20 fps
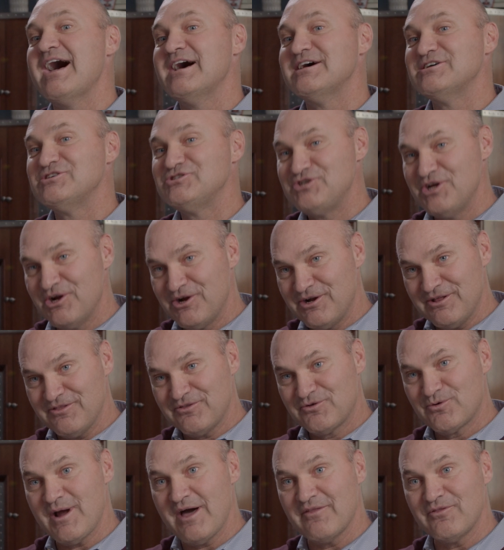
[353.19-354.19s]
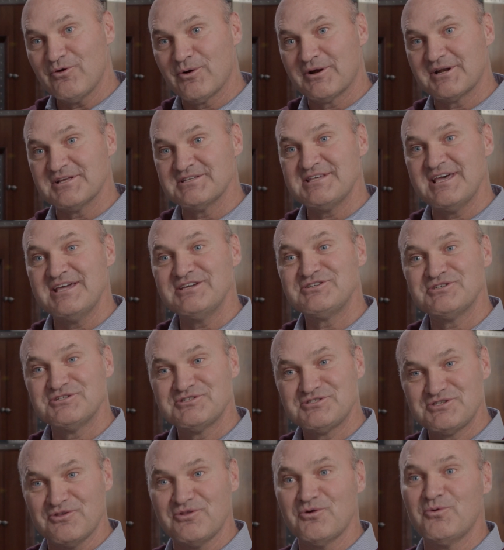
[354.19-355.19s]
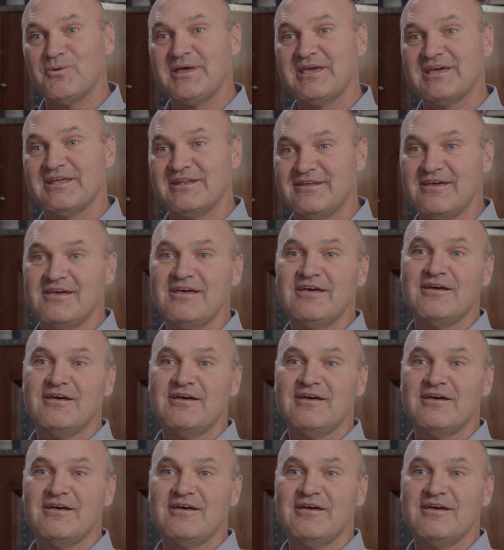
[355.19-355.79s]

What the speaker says: sharing it throughout the organization so that we can